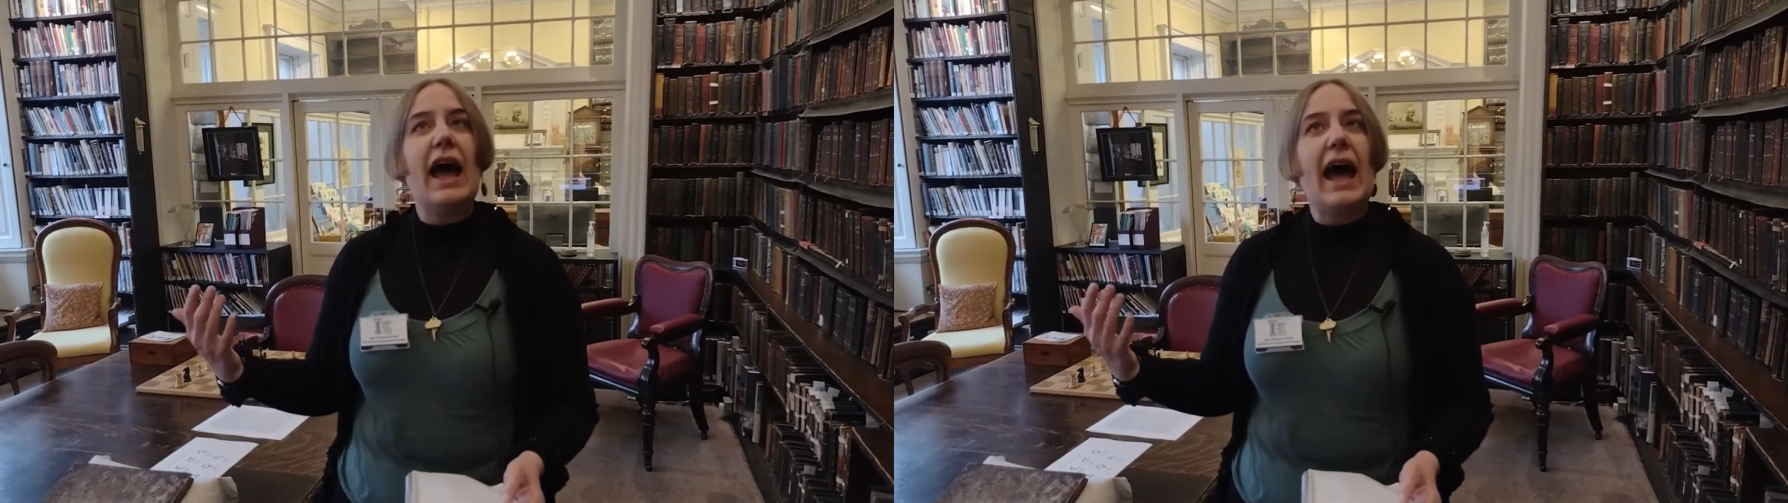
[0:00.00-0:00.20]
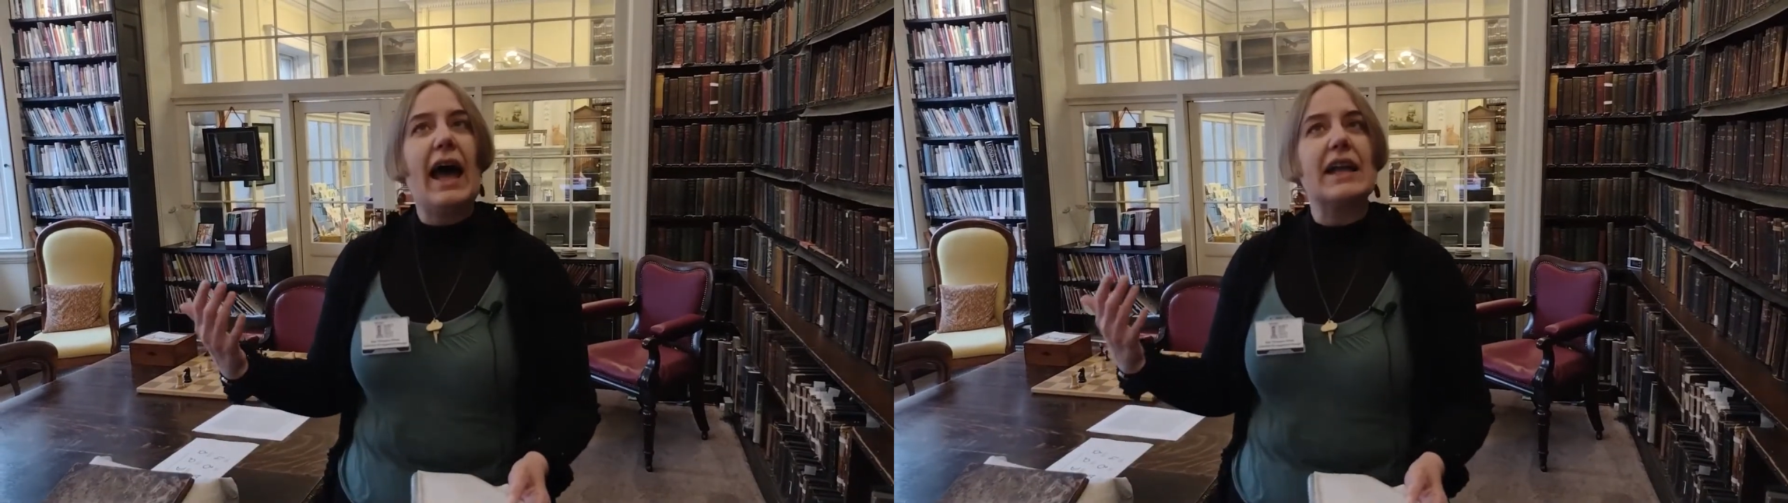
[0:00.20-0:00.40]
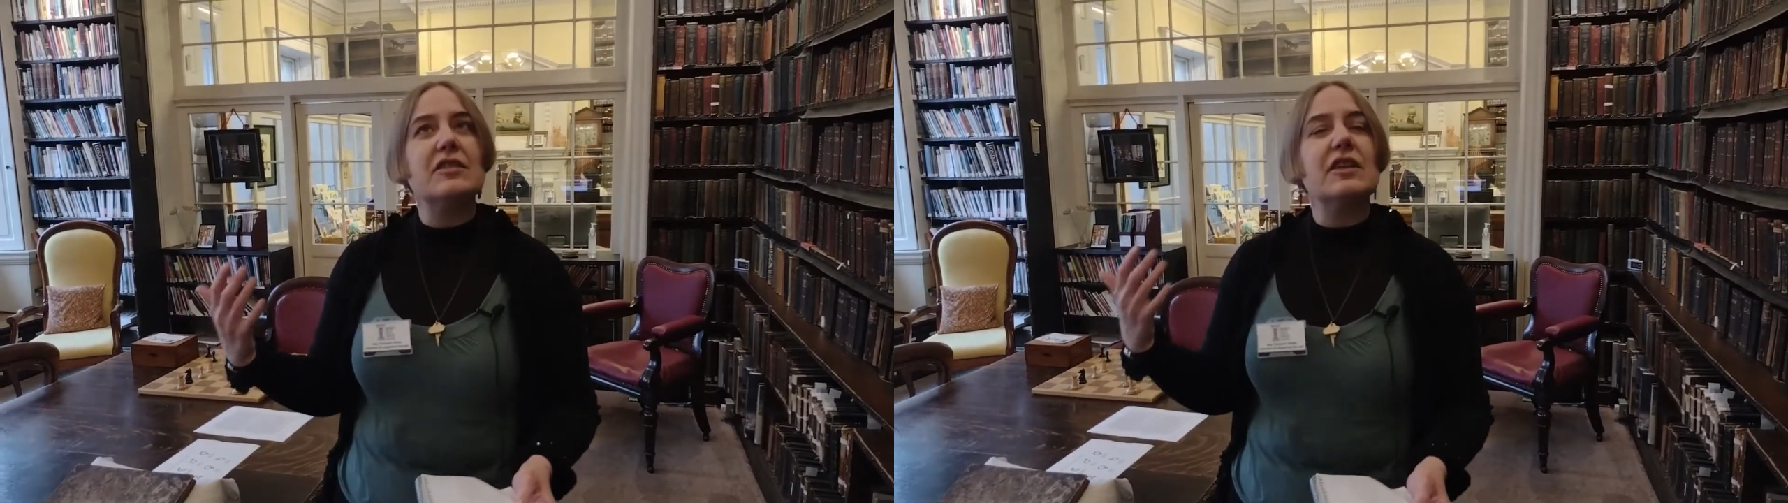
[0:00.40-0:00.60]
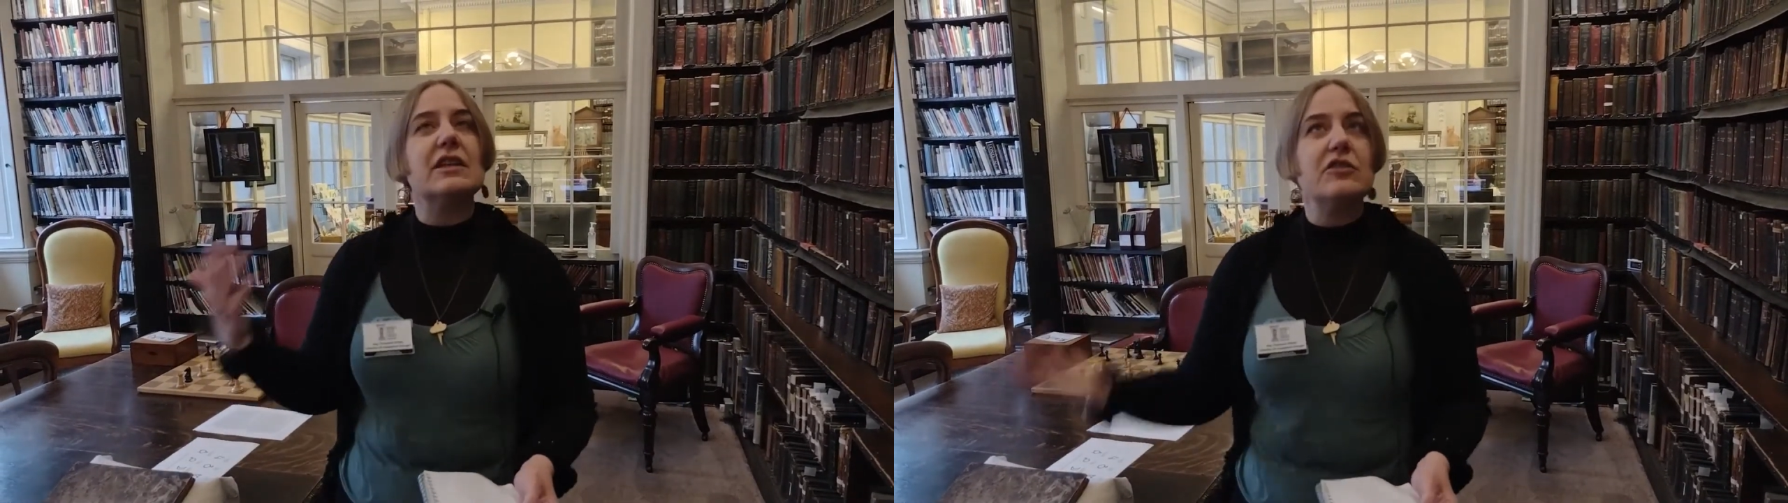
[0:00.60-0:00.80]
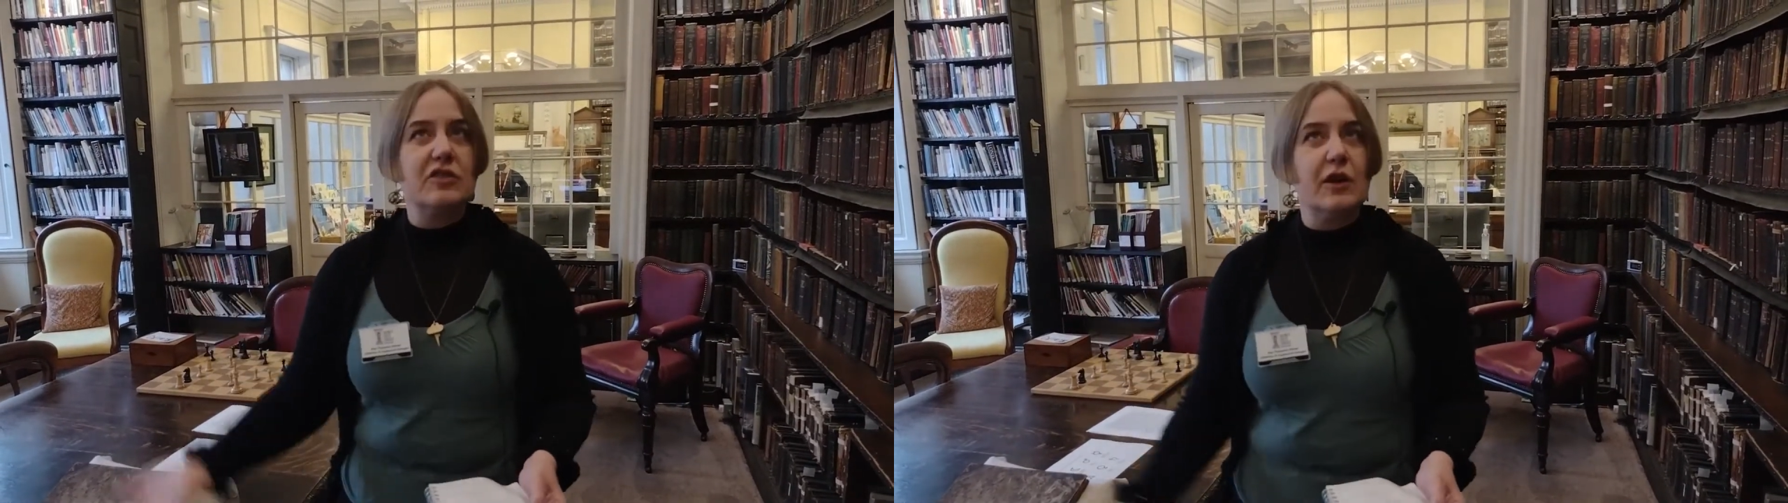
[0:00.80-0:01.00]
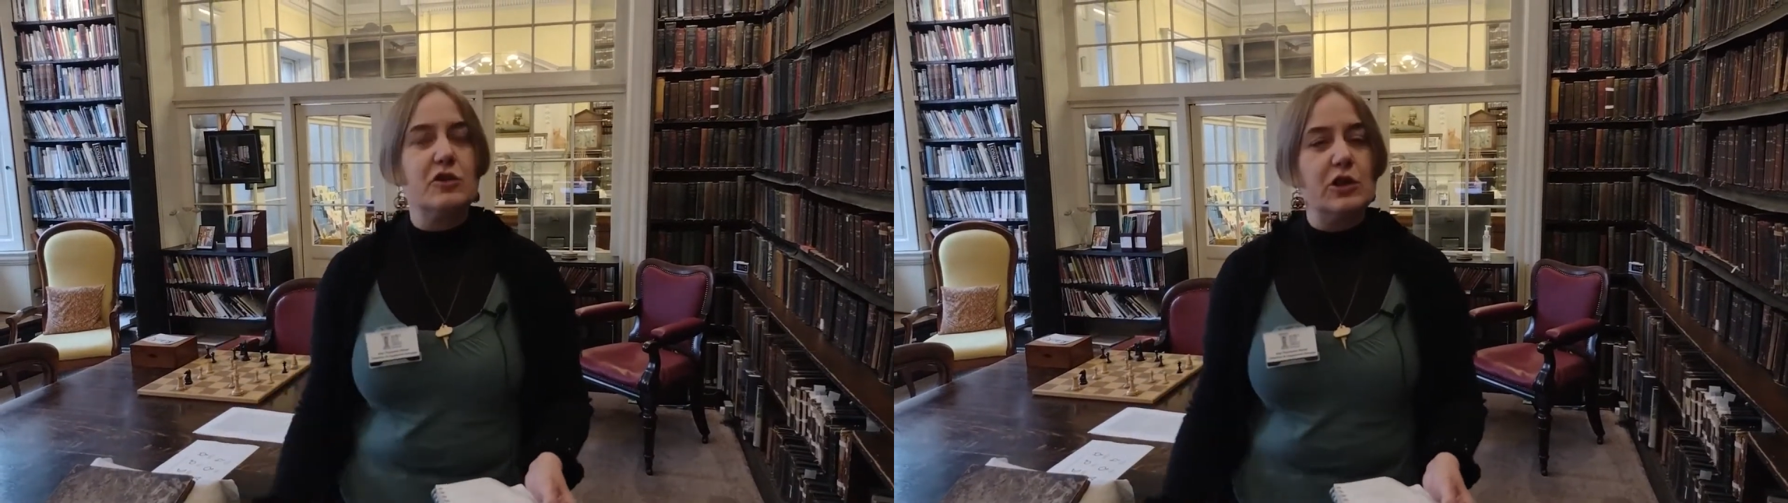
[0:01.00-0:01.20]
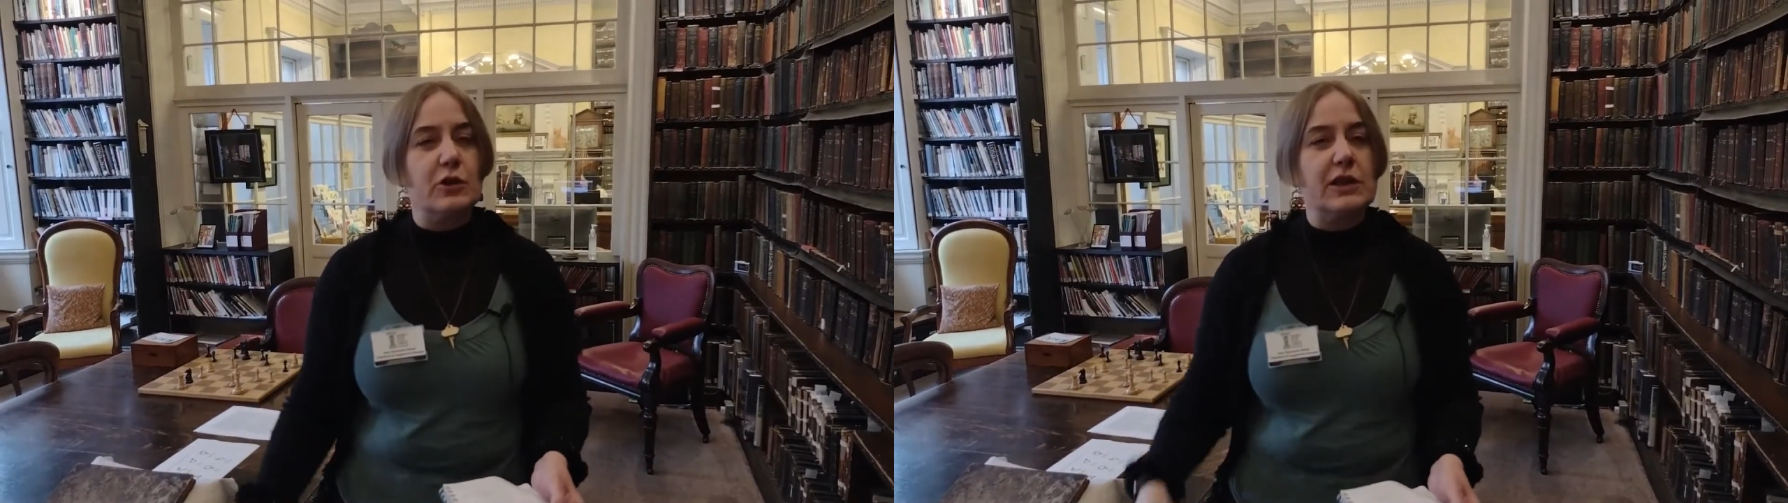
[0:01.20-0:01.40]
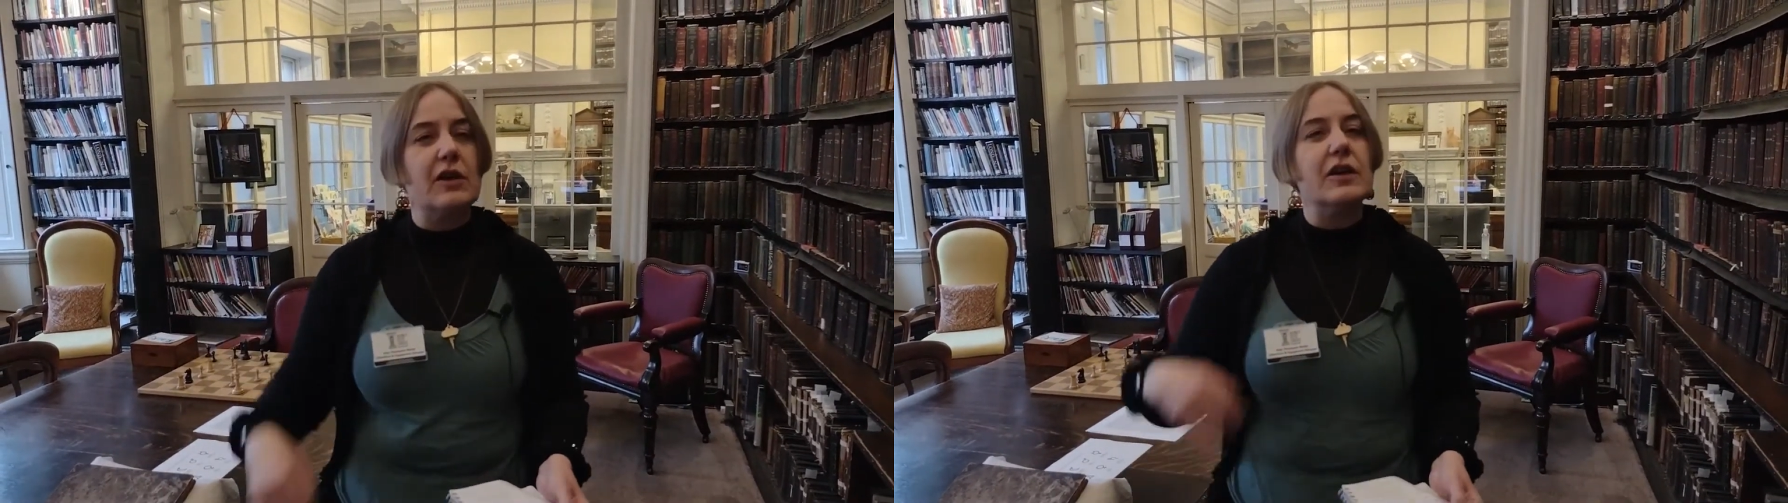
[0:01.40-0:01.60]
And in searching
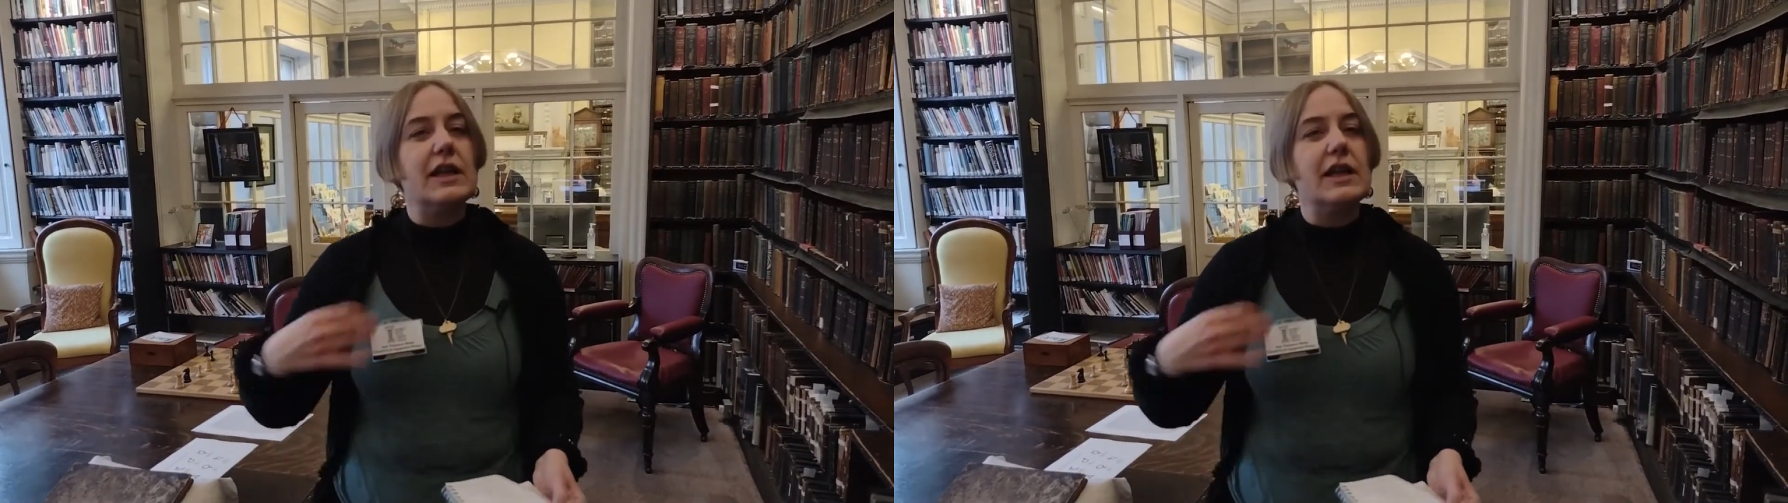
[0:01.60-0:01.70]
online,